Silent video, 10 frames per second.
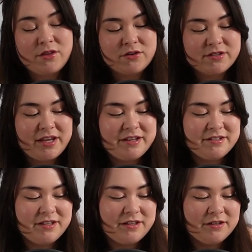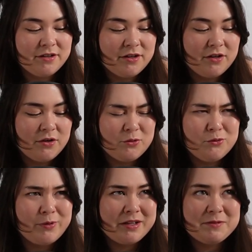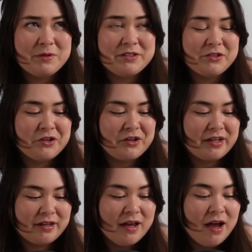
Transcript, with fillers: There's the AC. Ooh, I can smell dinner cooking.